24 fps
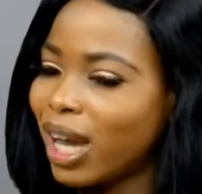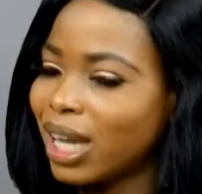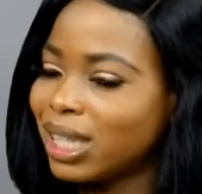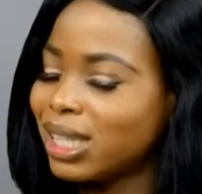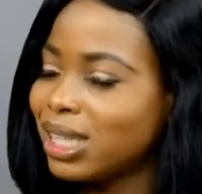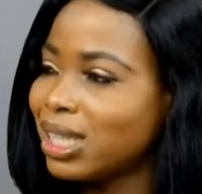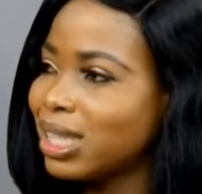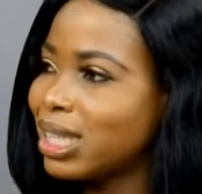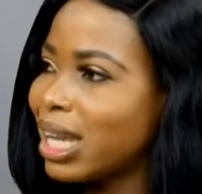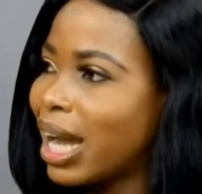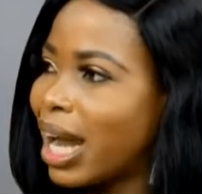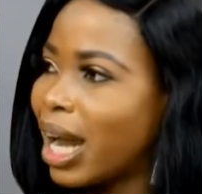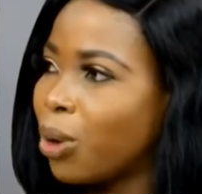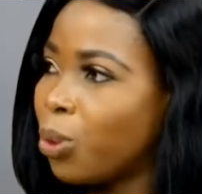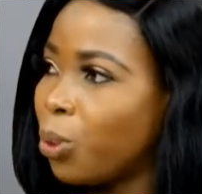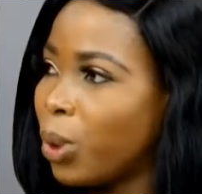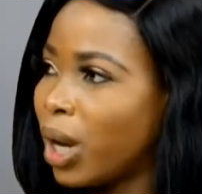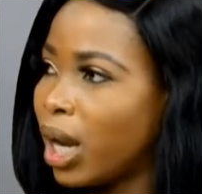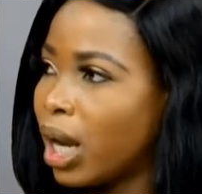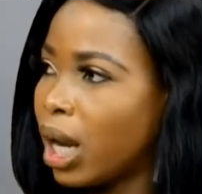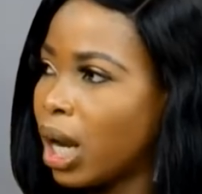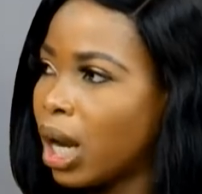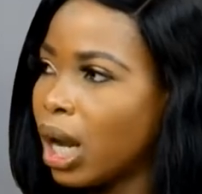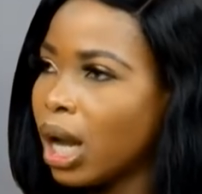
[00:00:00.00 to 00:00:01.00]
it is that I
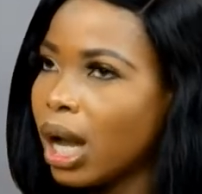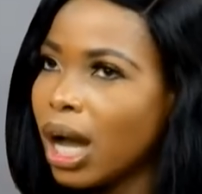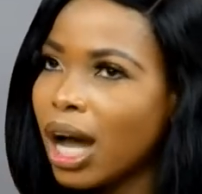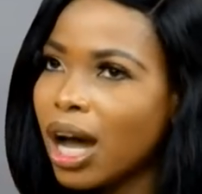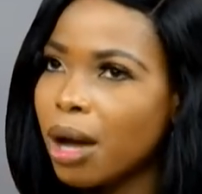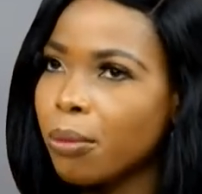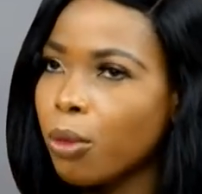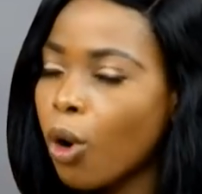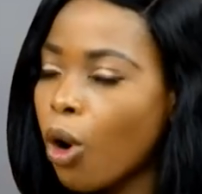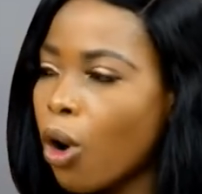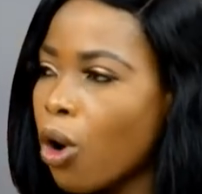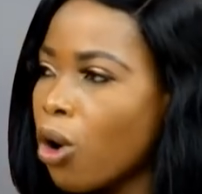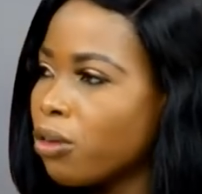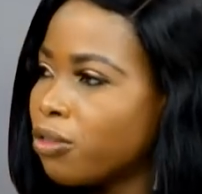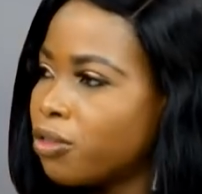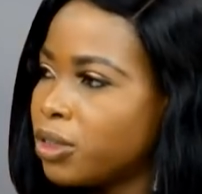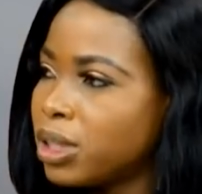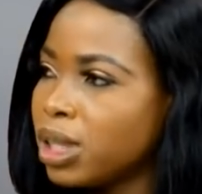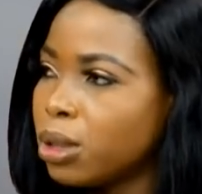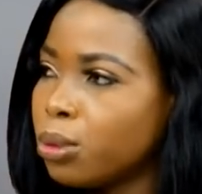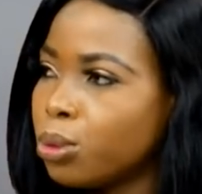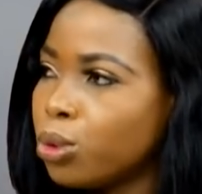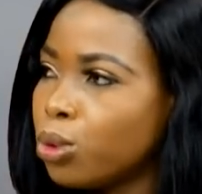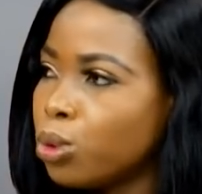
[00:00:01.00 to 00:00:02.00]
wear, I'm
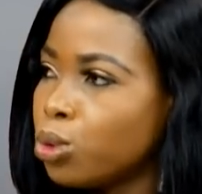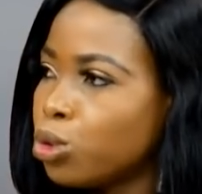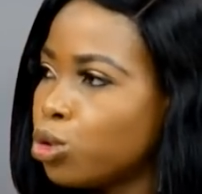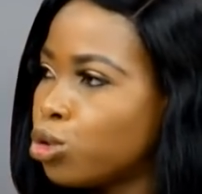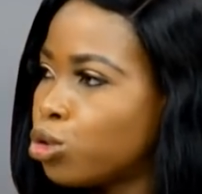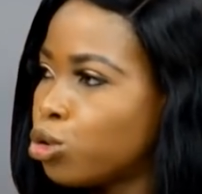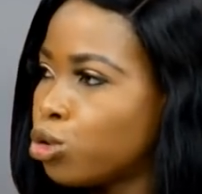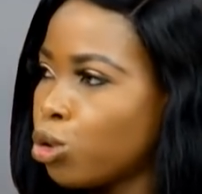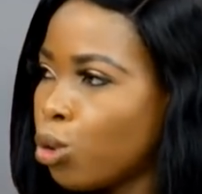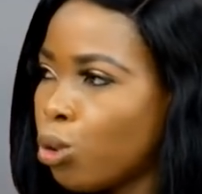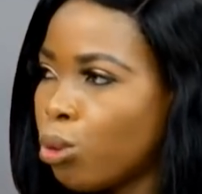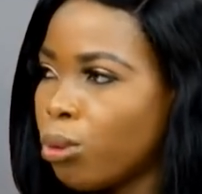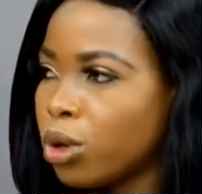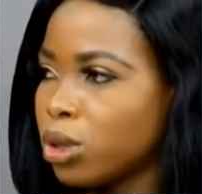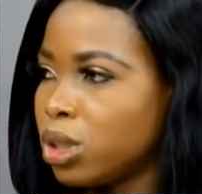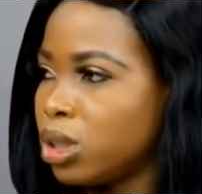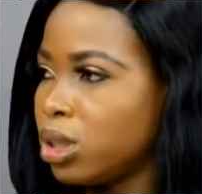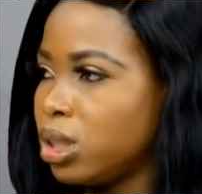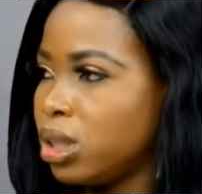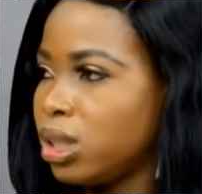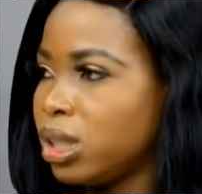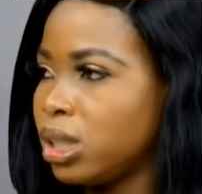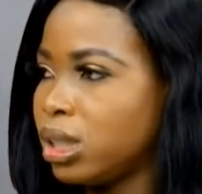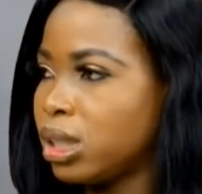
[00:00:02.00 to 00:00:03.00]
comfortable so much
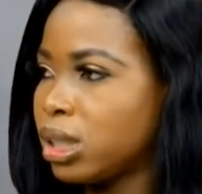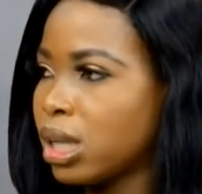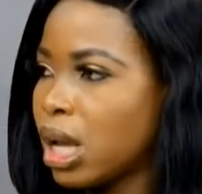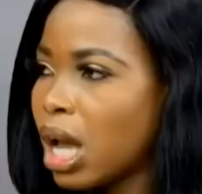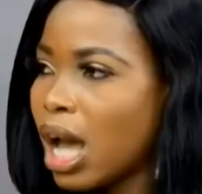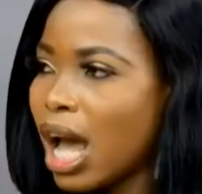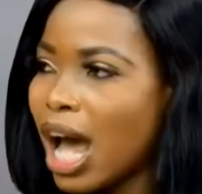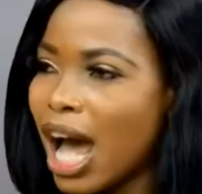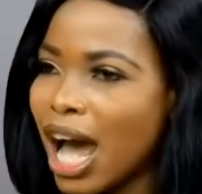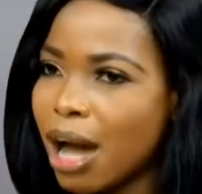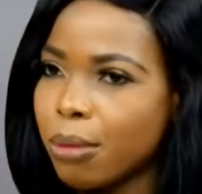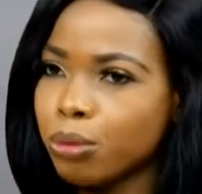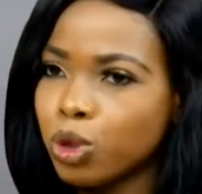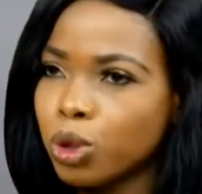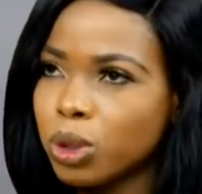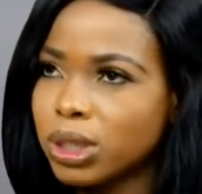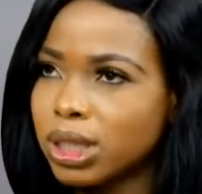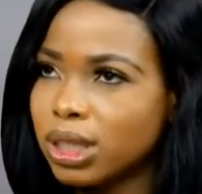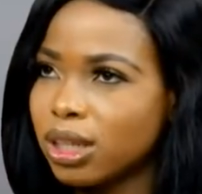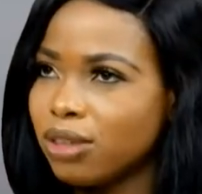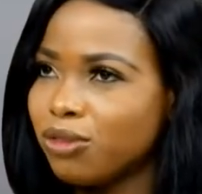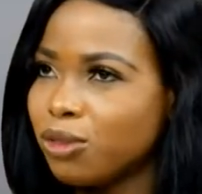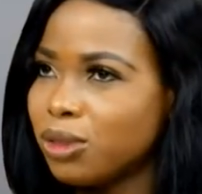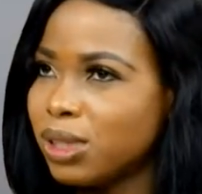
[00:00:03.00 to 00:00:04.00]
in it. I'm not
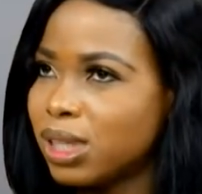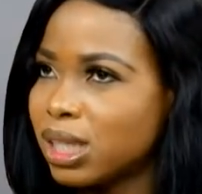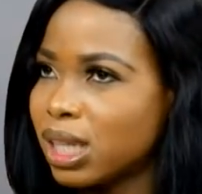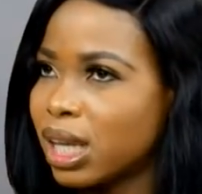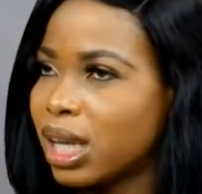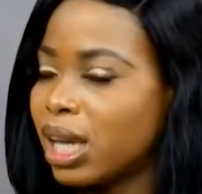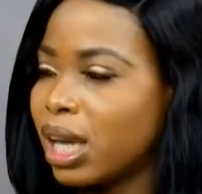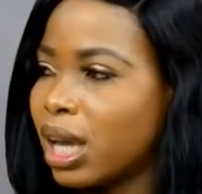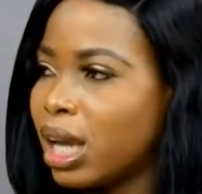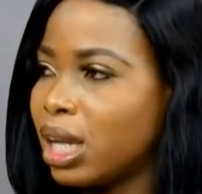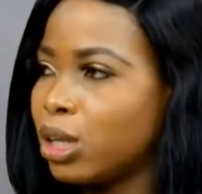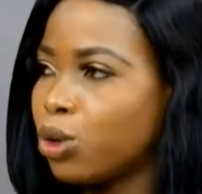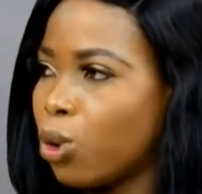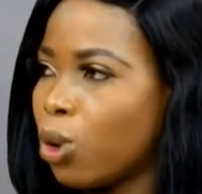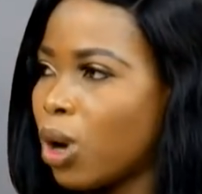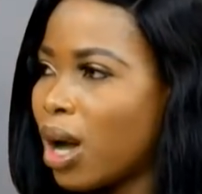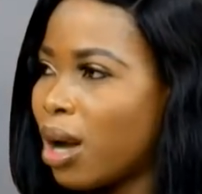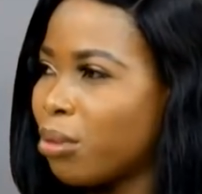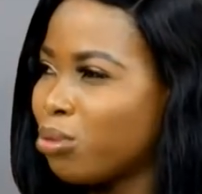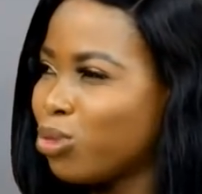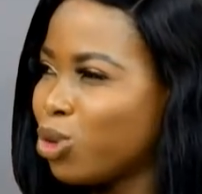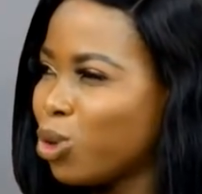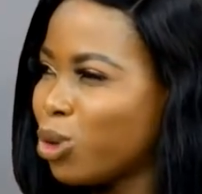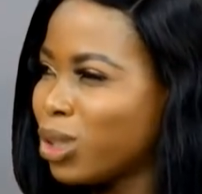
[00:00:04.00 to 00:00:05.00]
even scared or
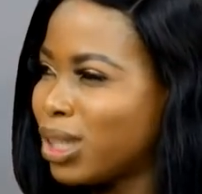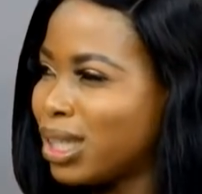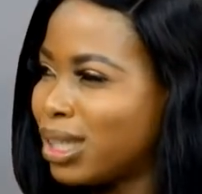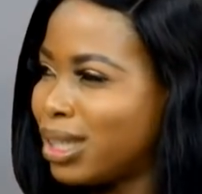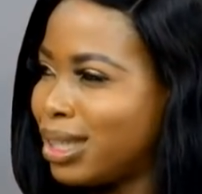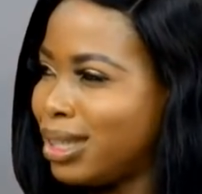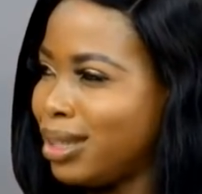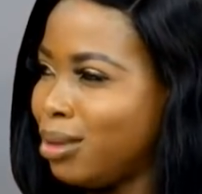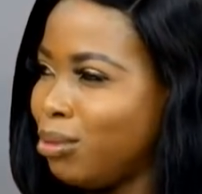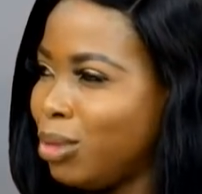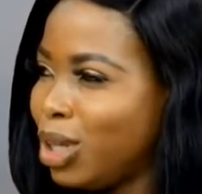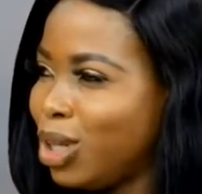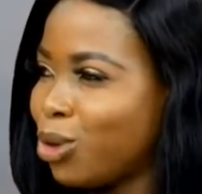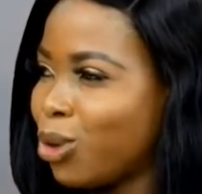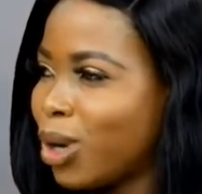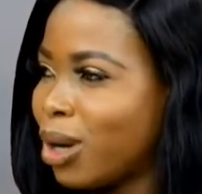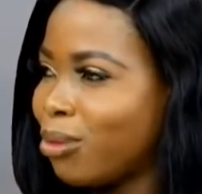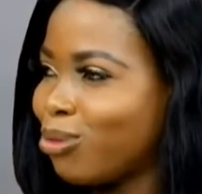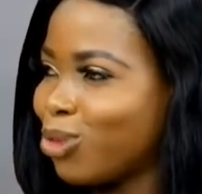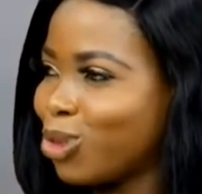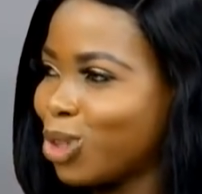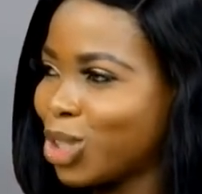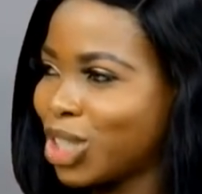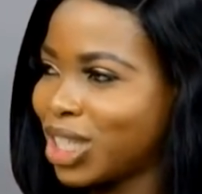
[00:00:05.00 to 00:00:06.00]
I'm not timid or
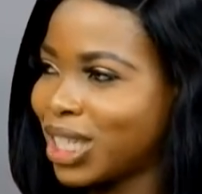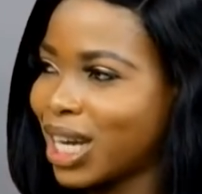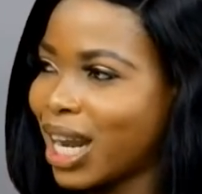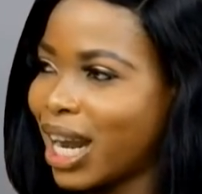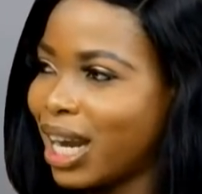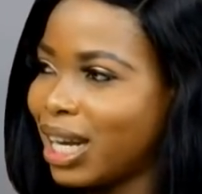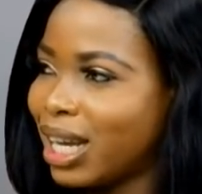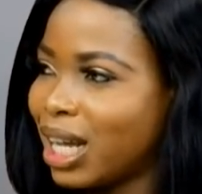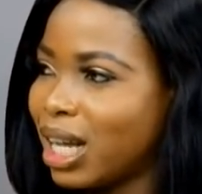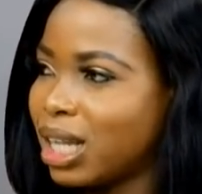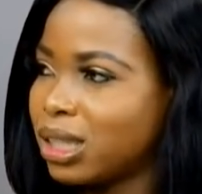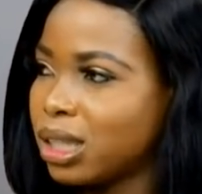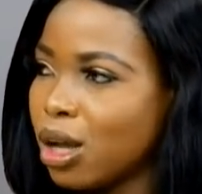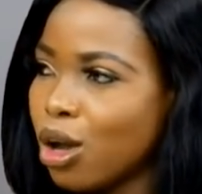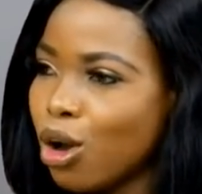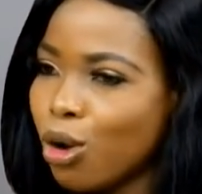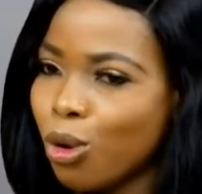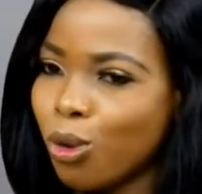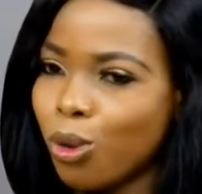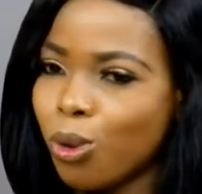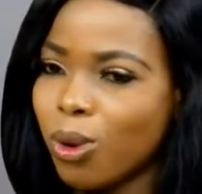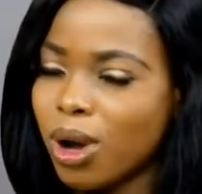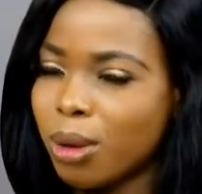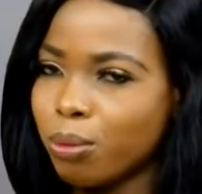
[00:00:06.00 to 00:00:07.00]
I'm not shy that,
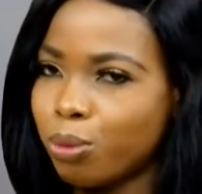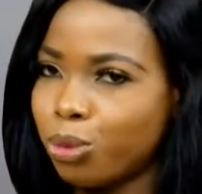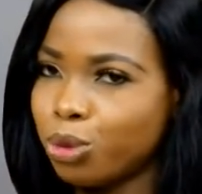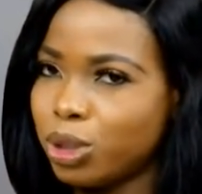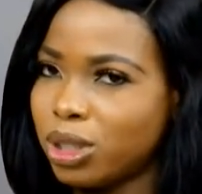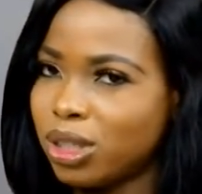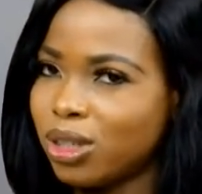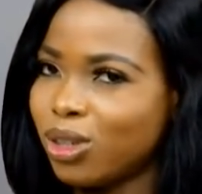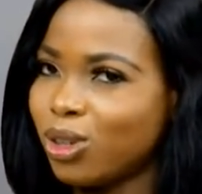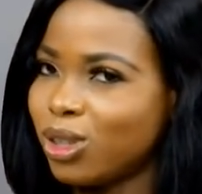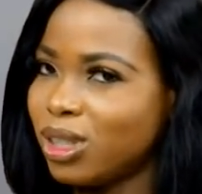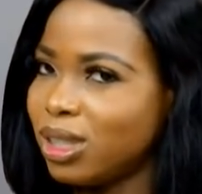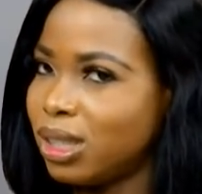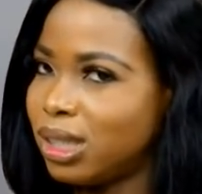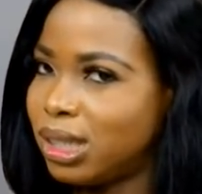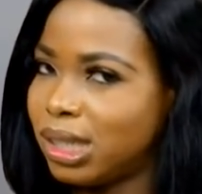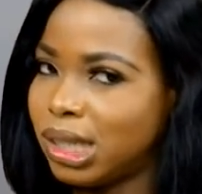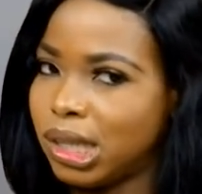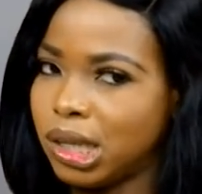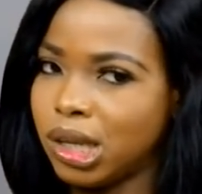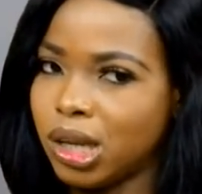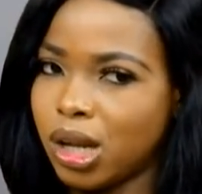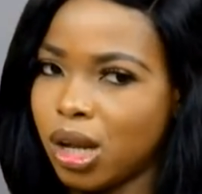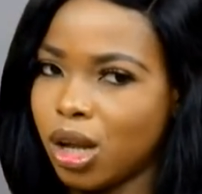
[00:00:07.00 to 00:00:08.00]
oh, I'm putting on this
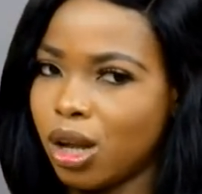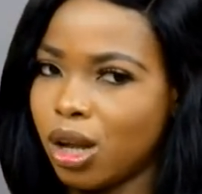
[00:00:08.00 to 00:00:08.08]
thing.